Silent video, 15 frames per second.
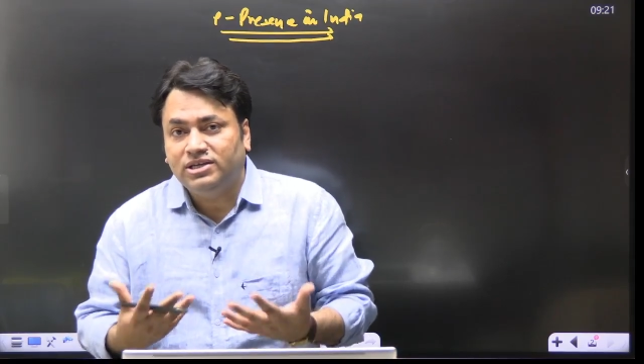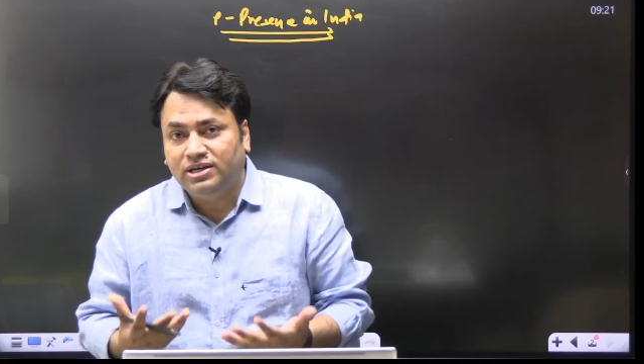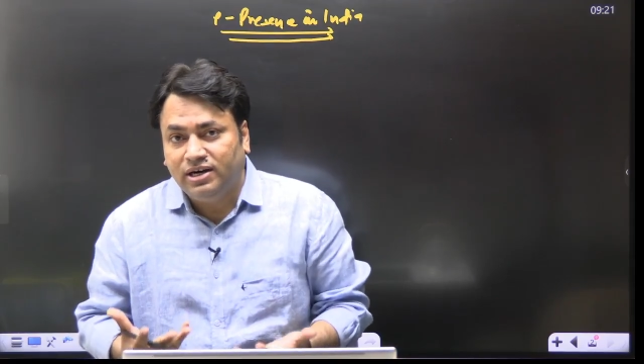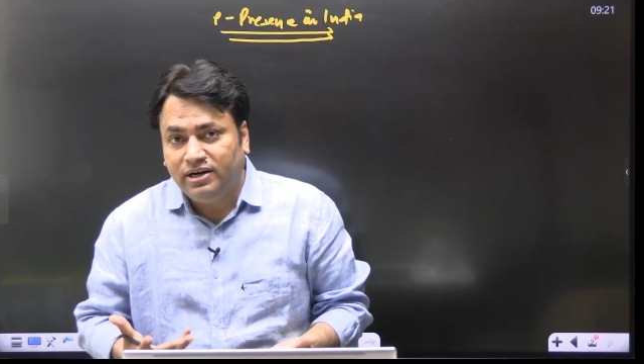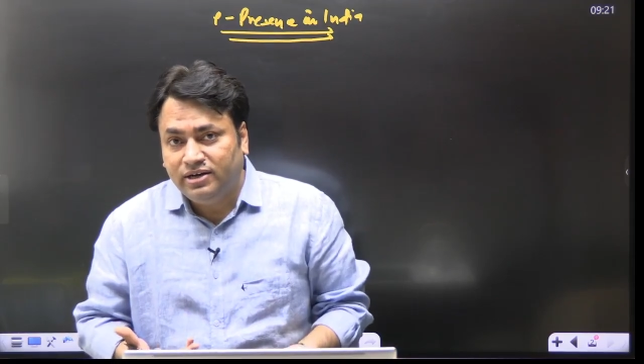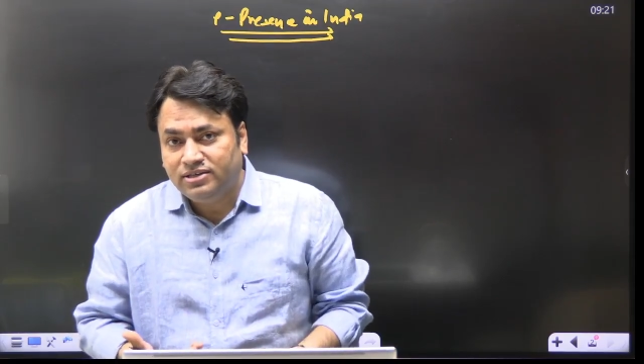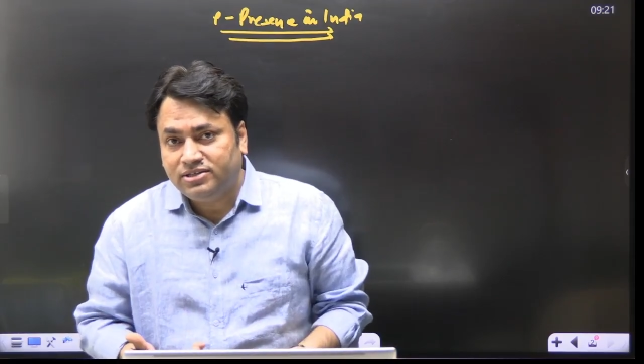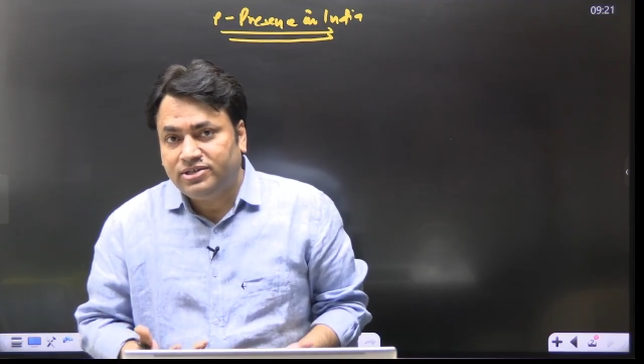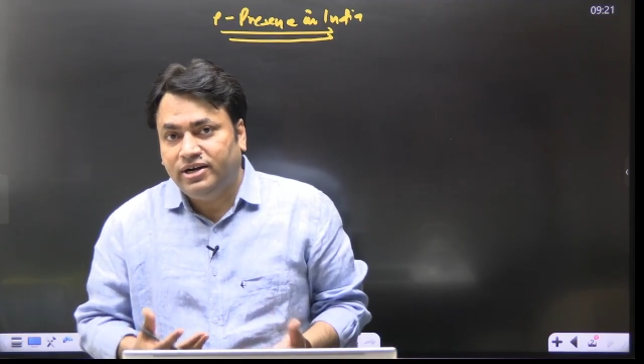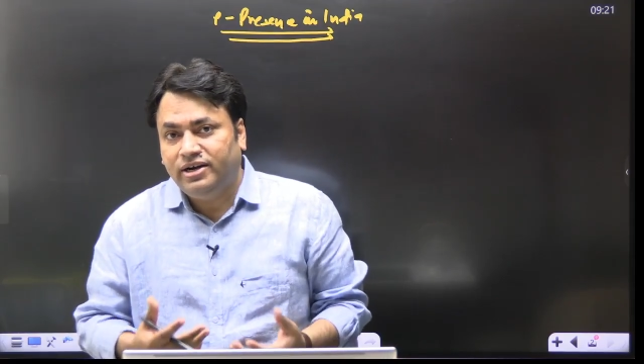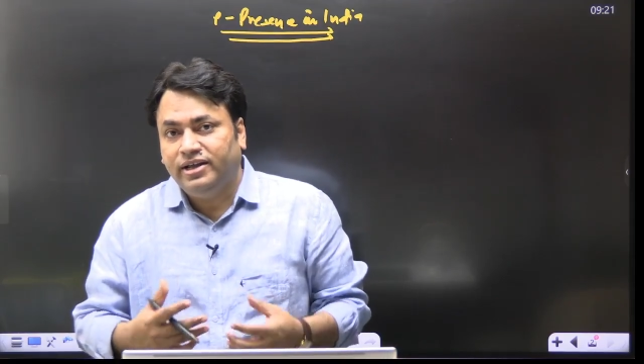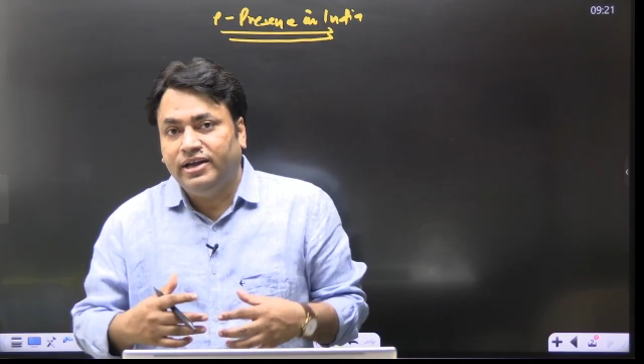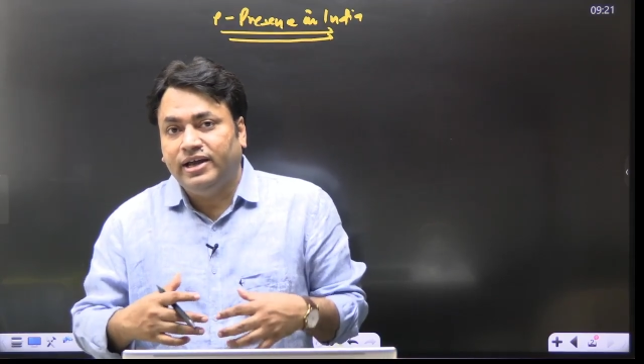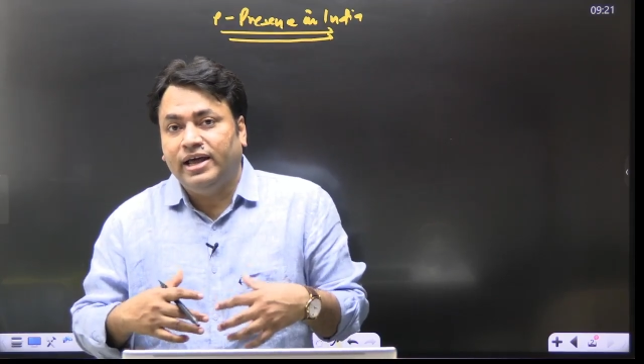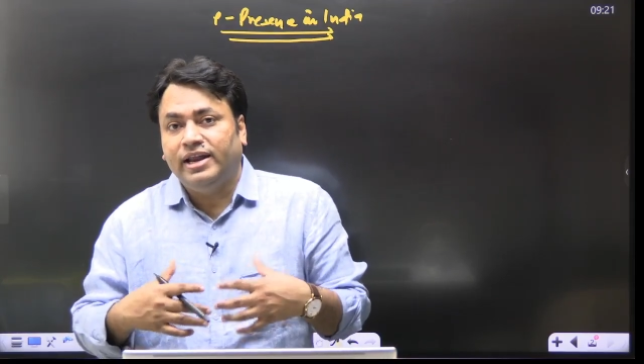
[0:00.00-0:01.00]

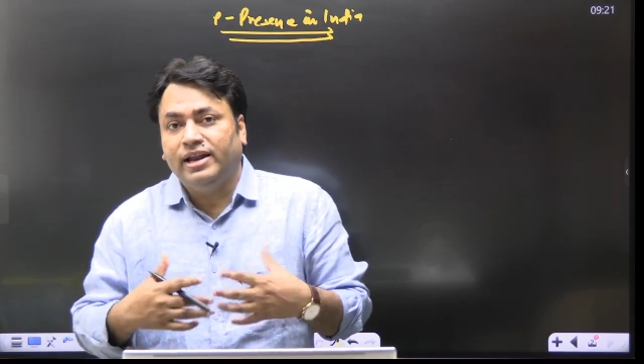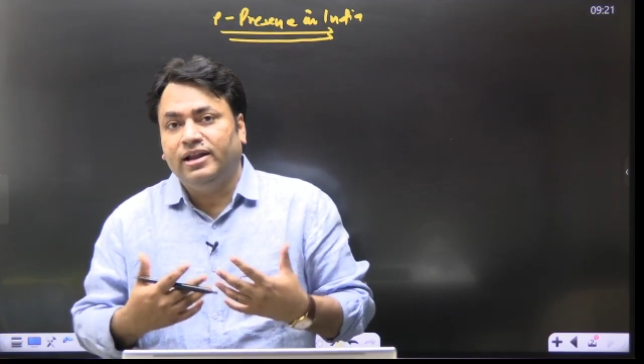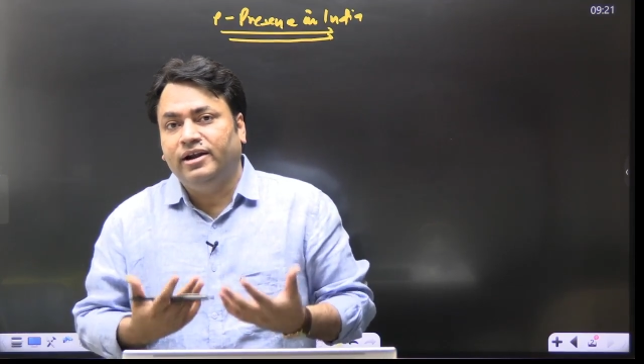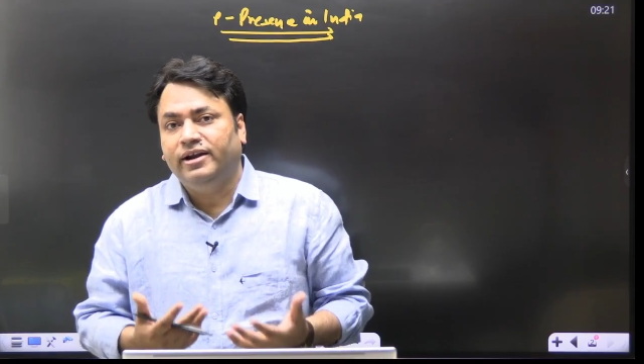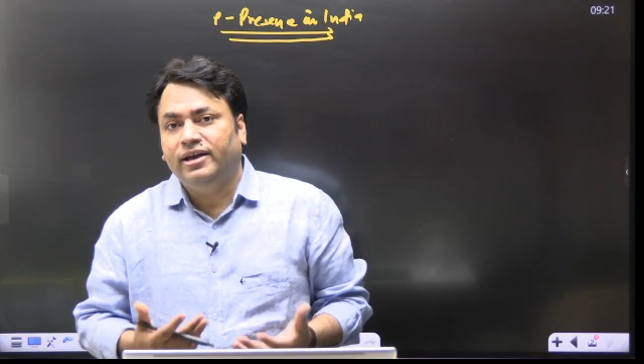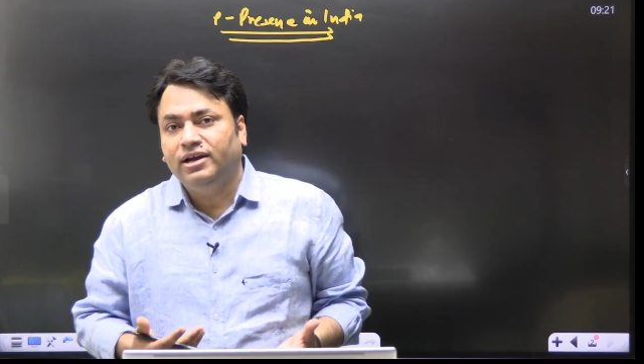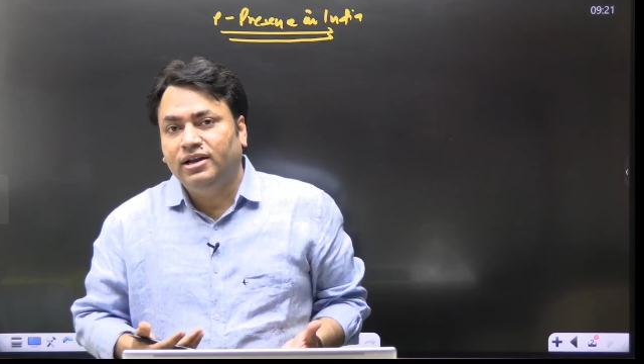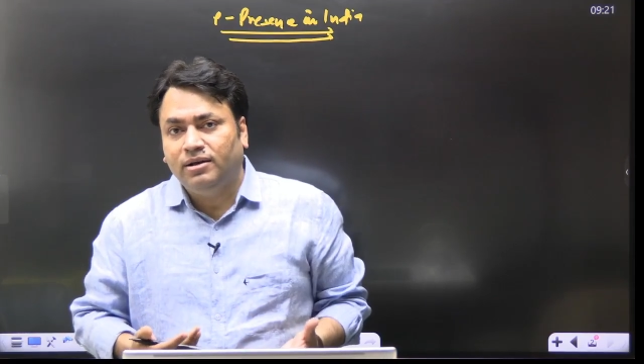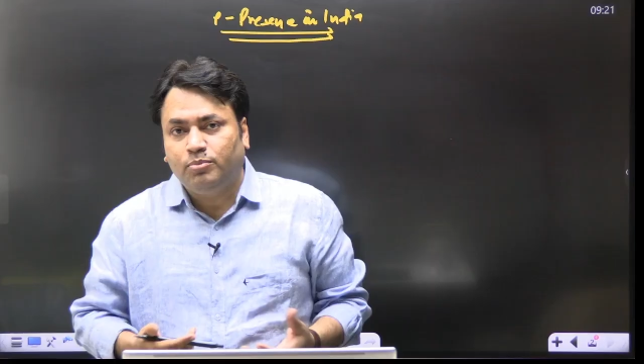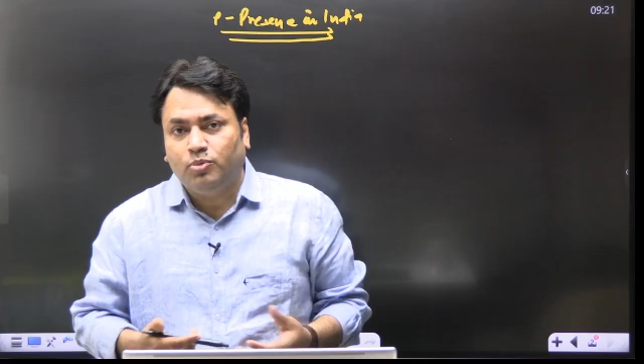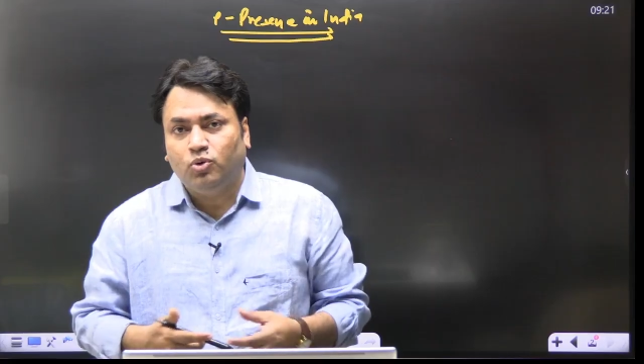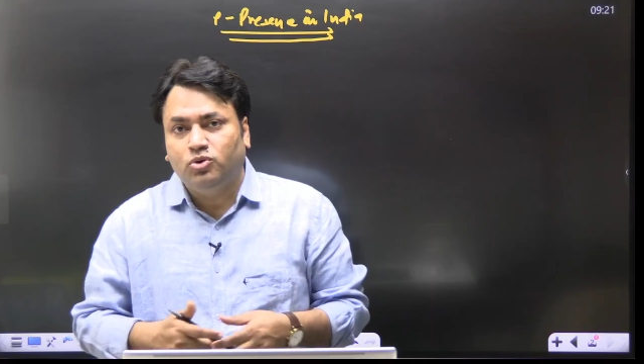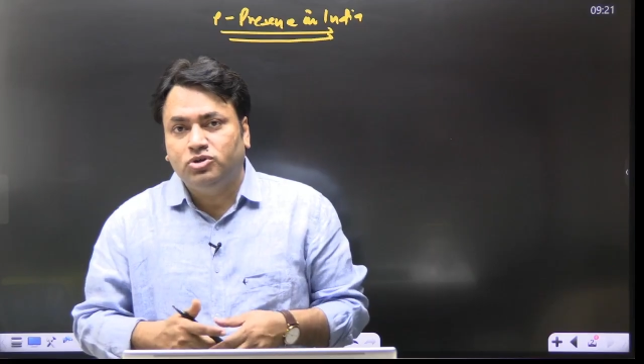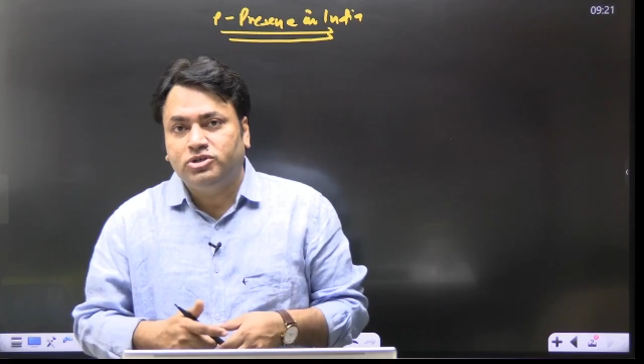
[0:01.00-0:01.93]
understanding, analytical approach,